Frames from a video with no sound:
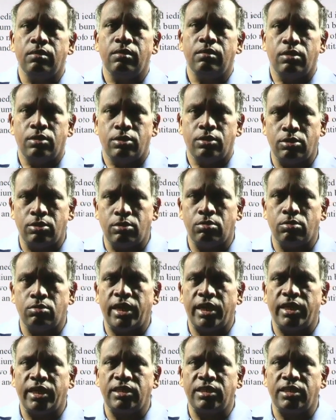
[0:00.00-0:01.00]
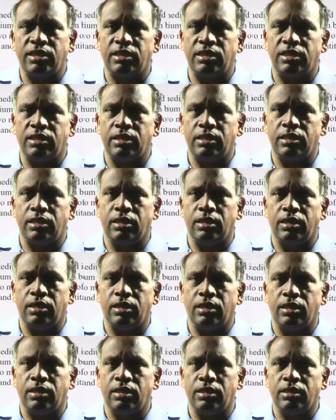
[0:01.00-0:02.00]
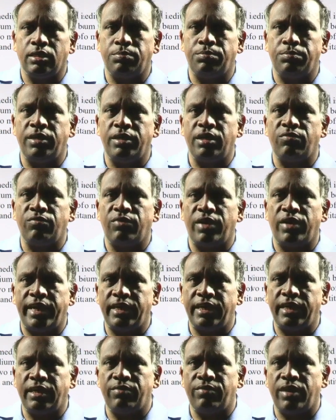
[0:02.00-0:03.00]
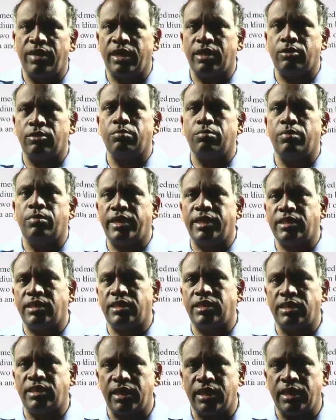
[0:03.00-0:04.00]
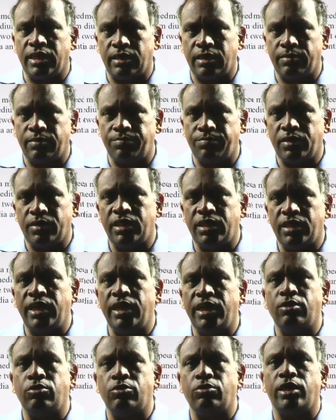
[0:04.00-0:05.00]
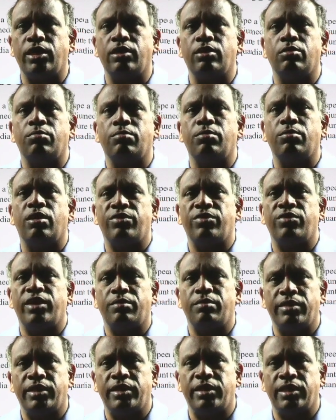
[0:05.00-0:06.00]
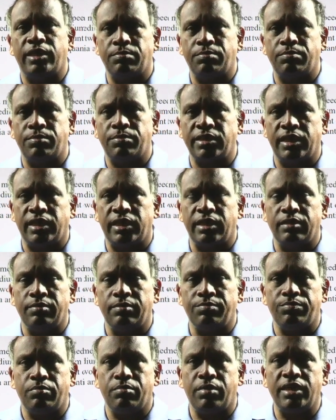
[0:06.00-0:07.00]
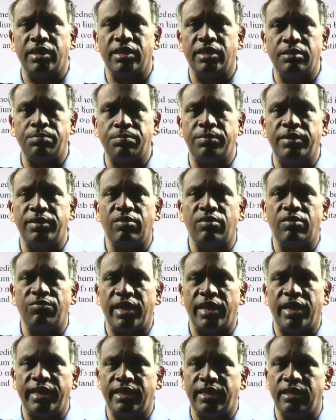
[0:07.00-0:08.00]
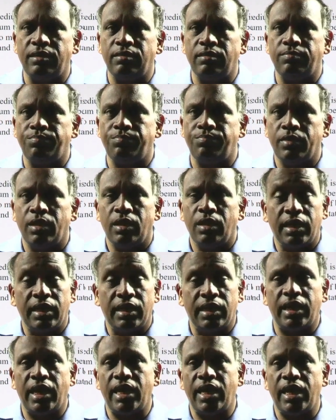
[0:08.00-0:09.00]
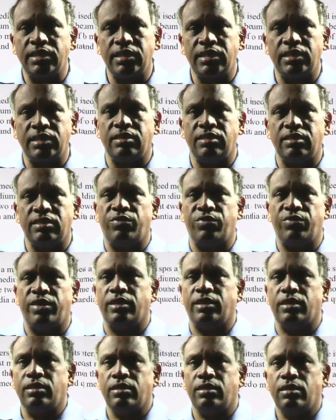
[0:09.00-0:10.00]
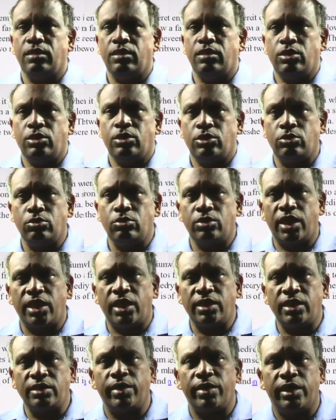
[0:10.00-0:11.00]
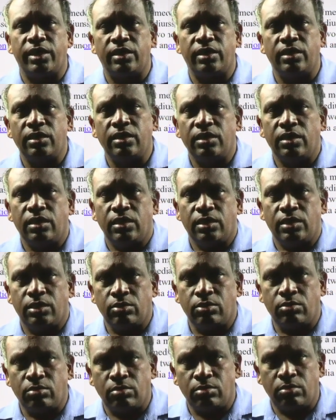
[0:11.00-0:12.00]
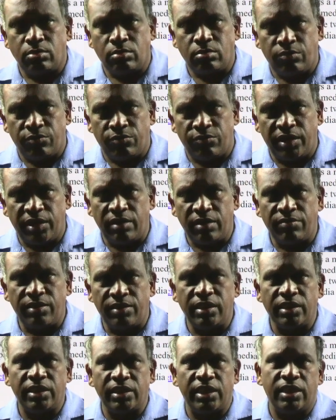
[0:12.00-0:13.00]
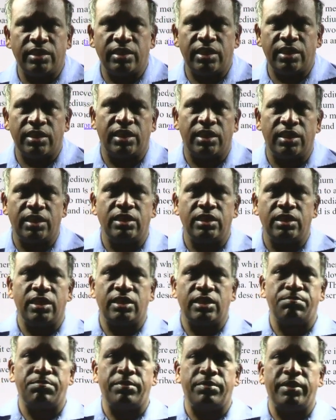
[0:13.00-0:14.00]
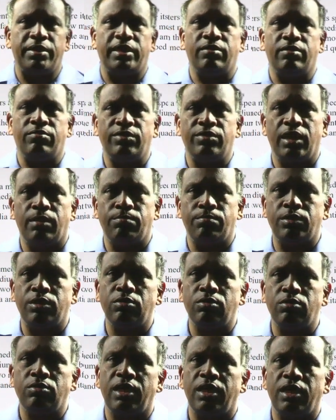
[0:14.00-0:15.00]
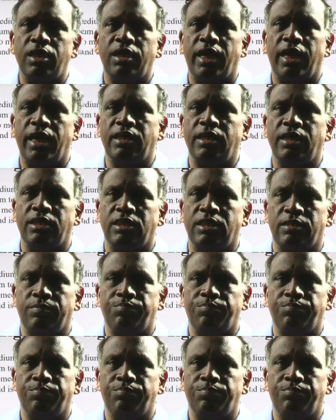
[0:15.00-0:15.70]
so that is speed of light in vacuum, let us take 3 into 10 to the power of 8 meters per second. But the speed of light in glass is different. So that's why, so whenever there is a change in the speed, we observe that light